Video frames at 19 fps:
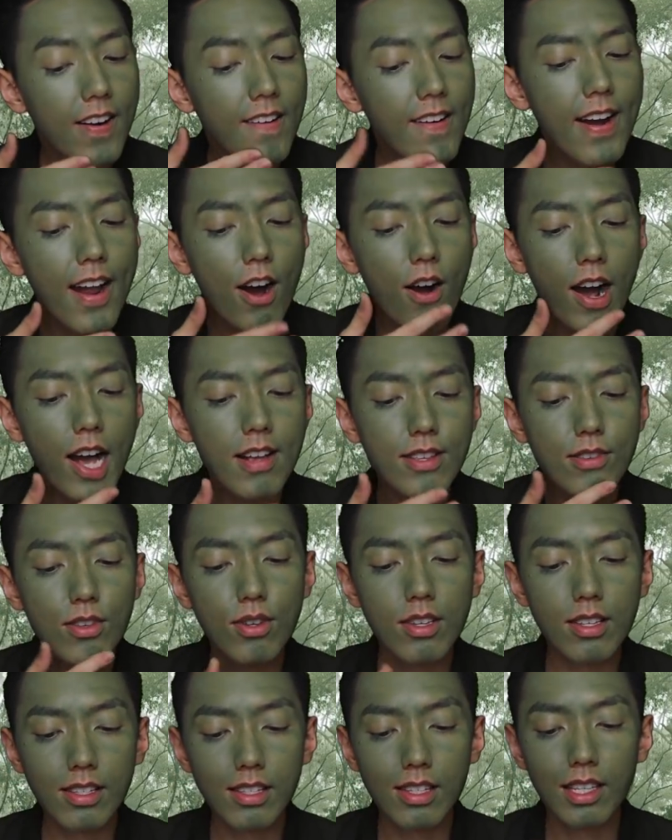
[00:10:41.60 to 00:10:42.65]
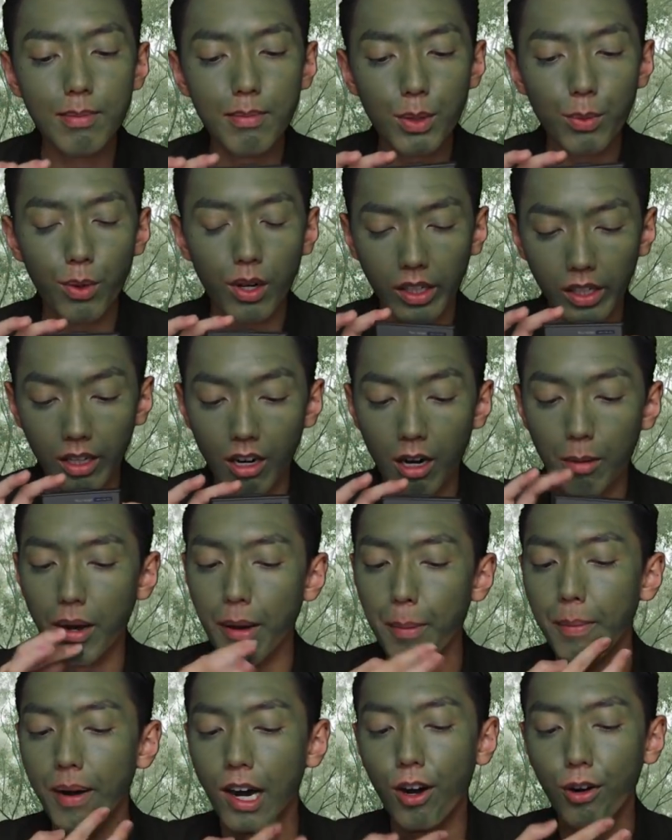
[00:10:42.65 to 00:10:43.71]
Now, as you can see me working around
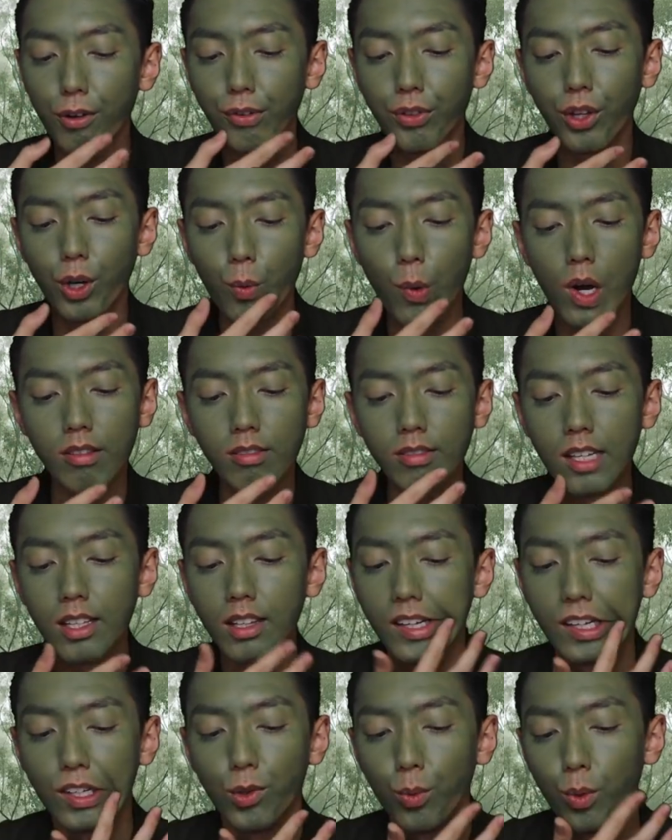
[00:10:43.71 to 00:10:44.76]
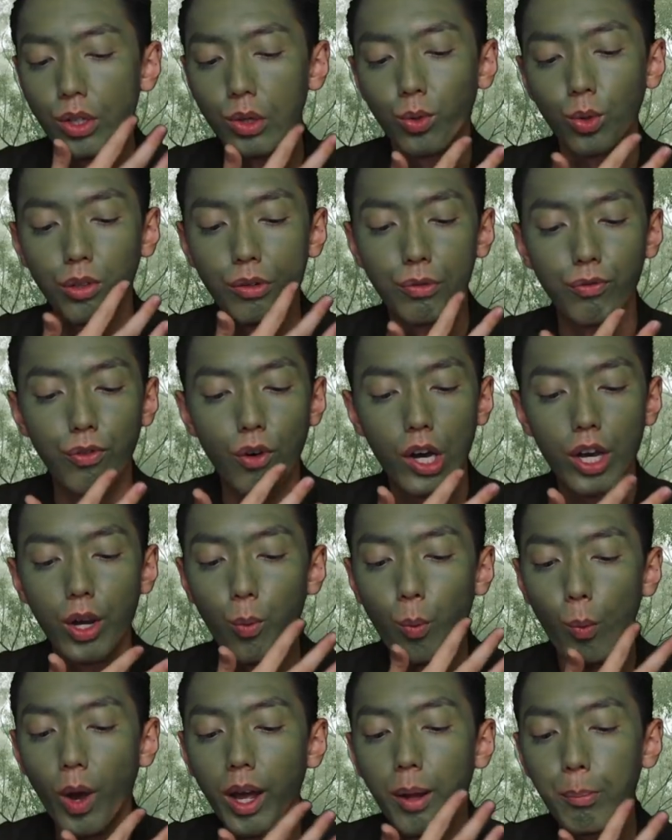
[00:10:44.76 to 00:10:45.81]
my mouth, the one thing that you want to avoid
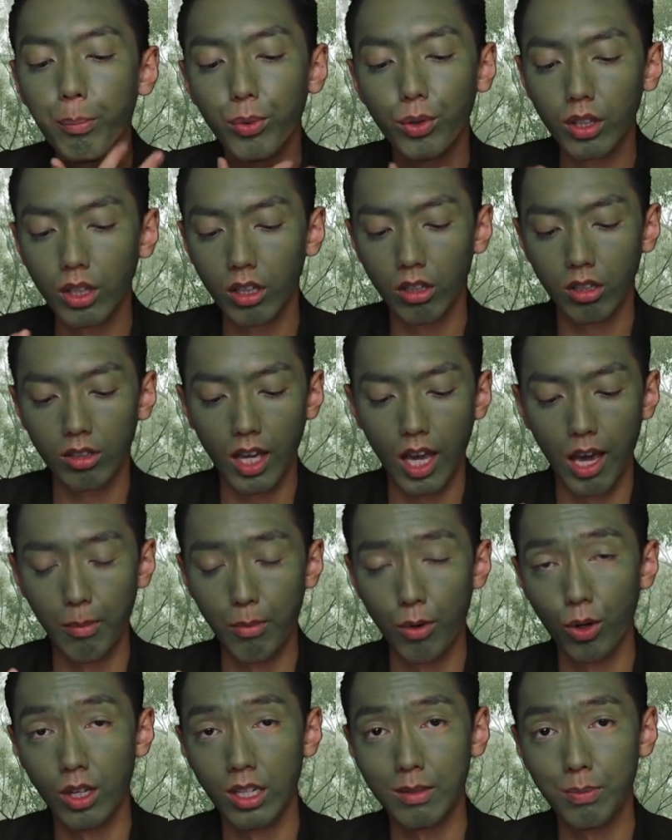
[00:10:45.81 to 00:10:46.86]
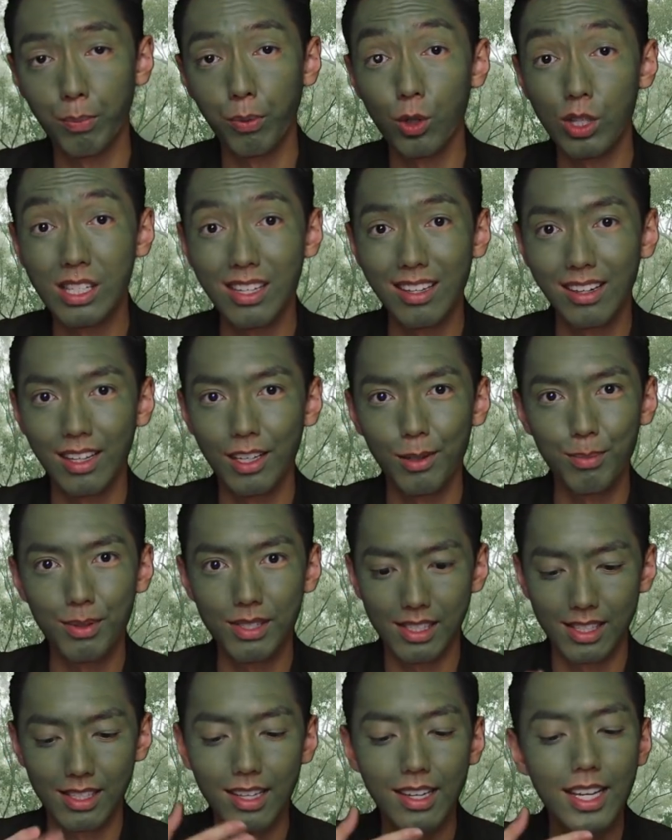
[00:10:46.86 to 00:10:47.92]
when putting on camo is p***
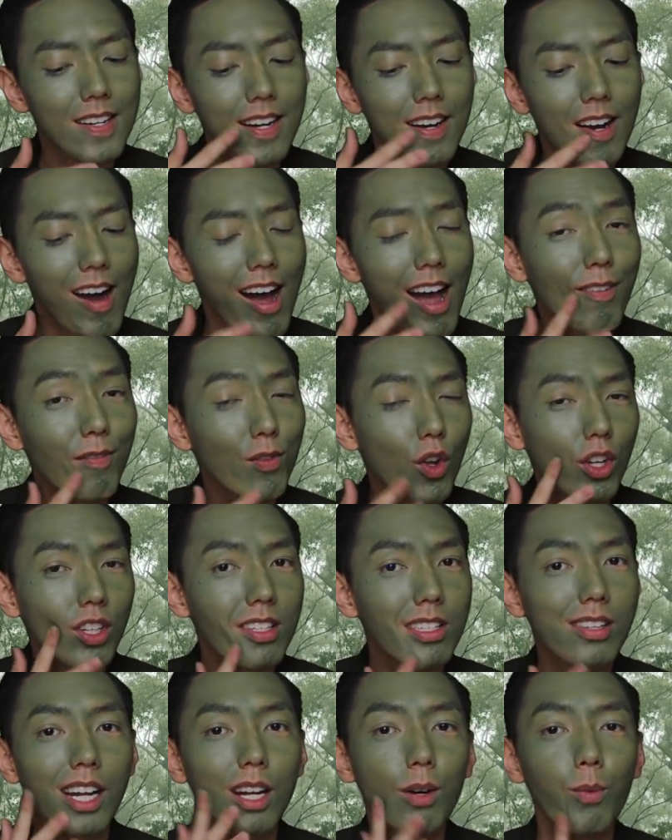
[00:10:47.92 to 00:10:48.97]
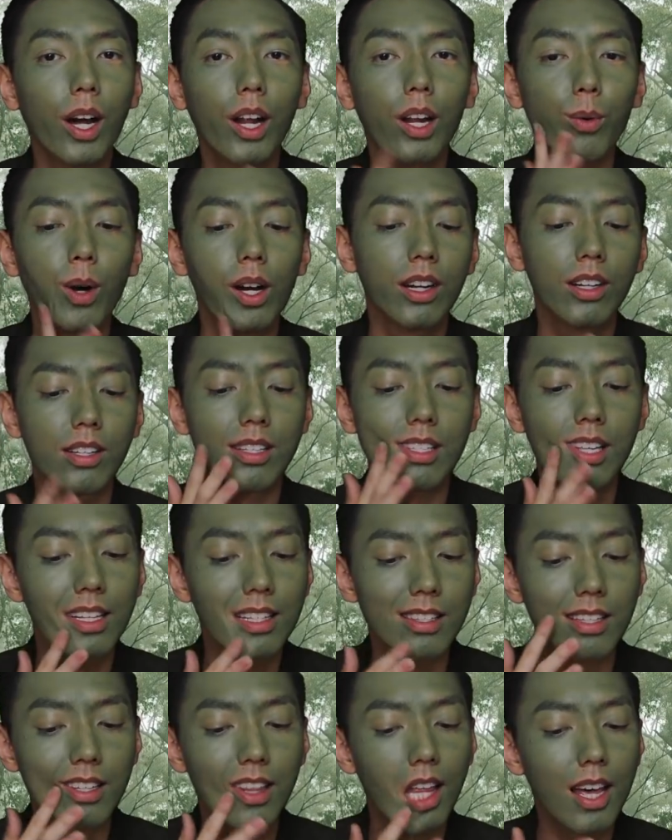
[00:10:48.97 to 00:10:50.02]
lips. I have not decided whether I want to
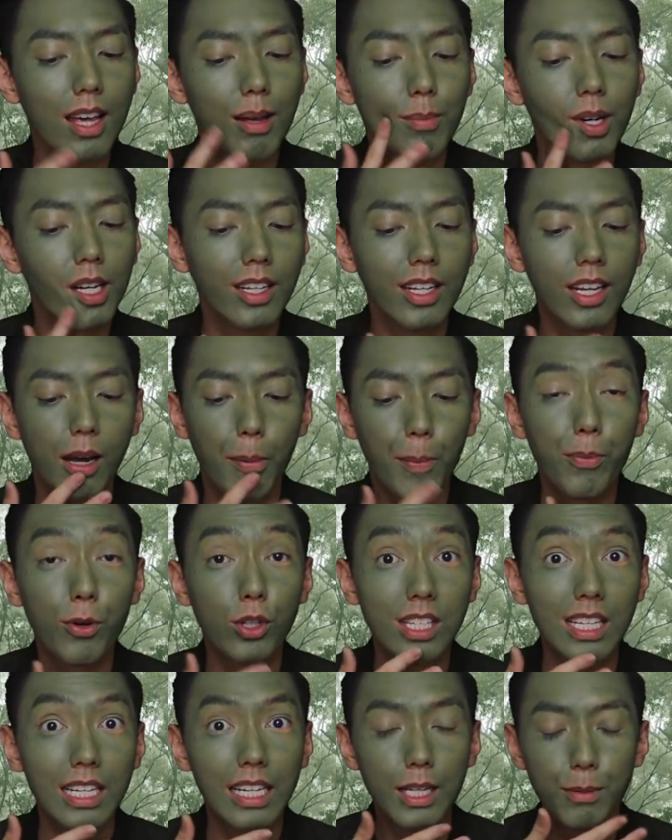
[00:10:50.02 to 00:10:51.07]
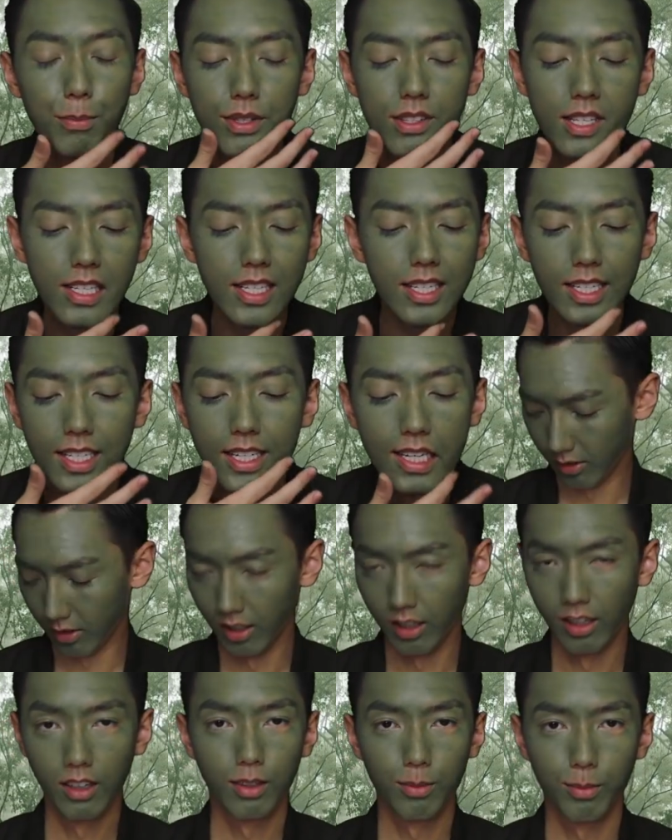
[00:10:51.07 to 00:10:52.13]
censor that, but yeah, p*** lips.
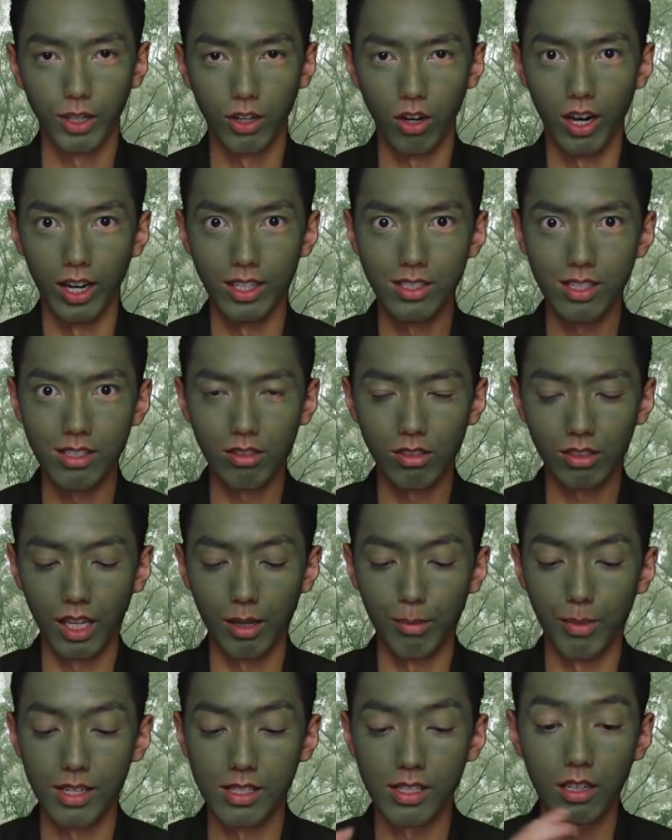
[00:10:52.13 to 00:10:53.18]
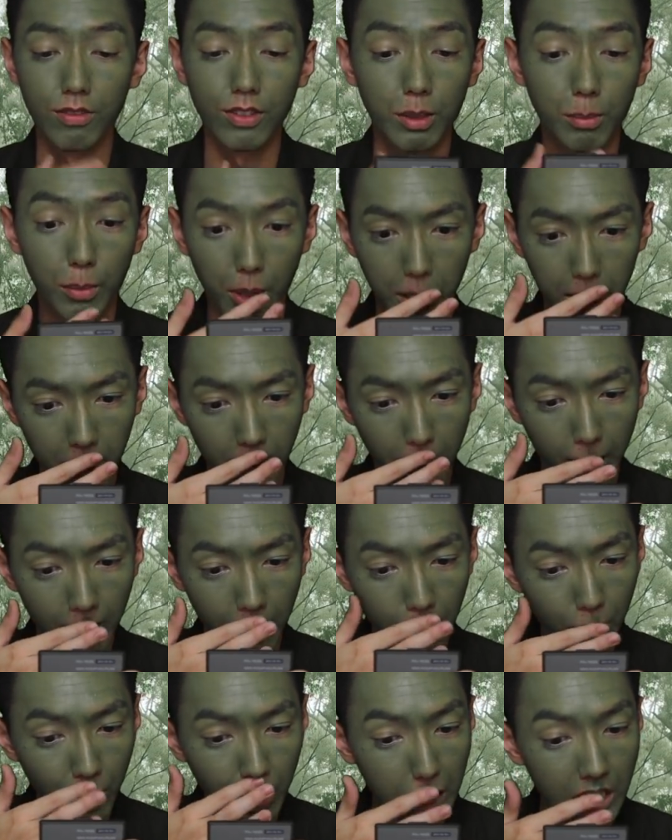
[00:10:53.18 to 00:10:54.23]
Oh my god, I just looked at myself in the monitor and
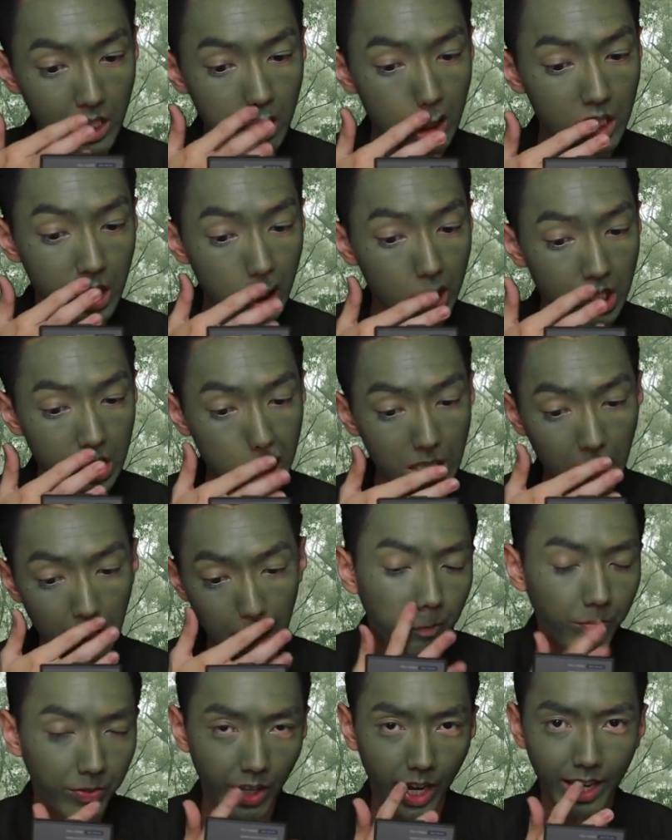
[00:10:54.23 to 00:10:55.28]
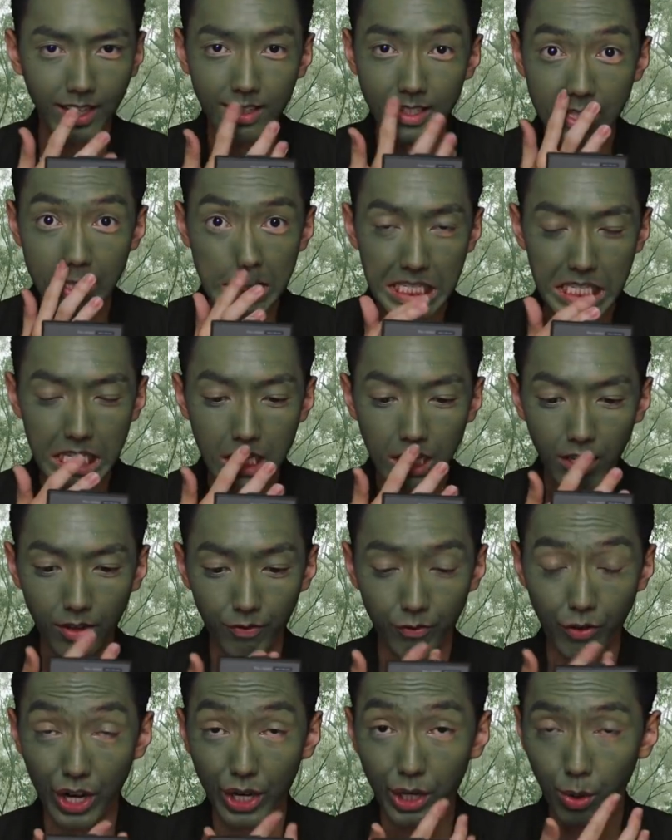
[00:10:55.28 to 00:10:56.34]
I look hideous. I can see,
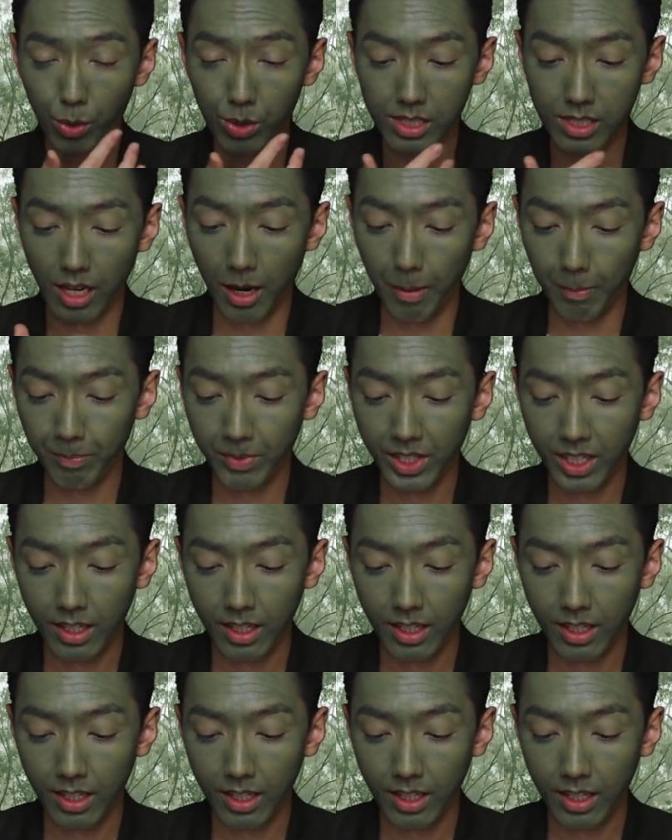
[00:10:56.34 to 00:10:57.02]
very close up,